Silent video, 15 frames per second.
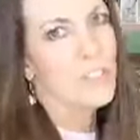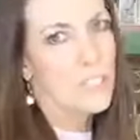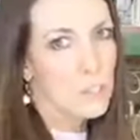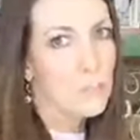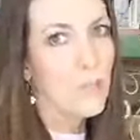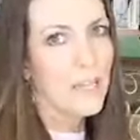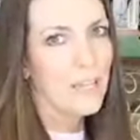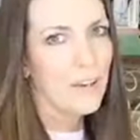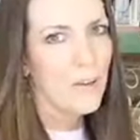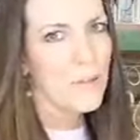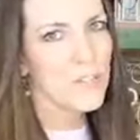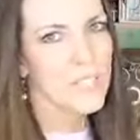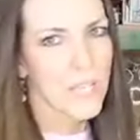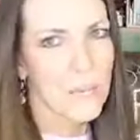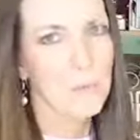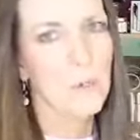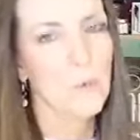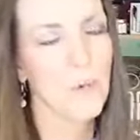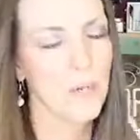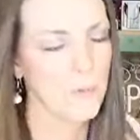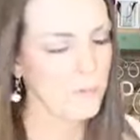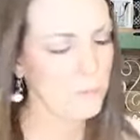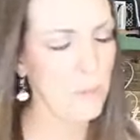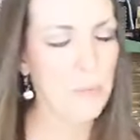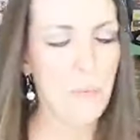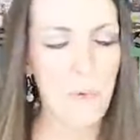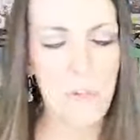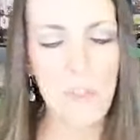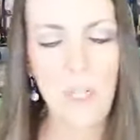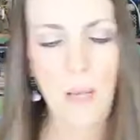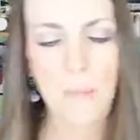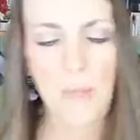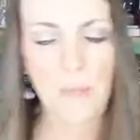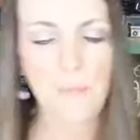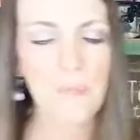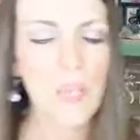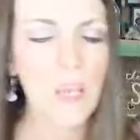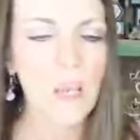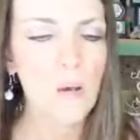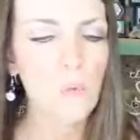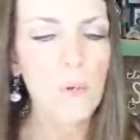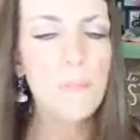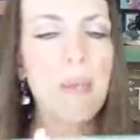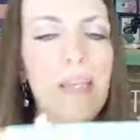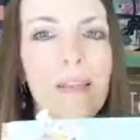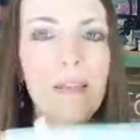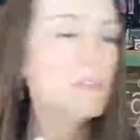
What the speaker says: display on the table where people were stamping. We made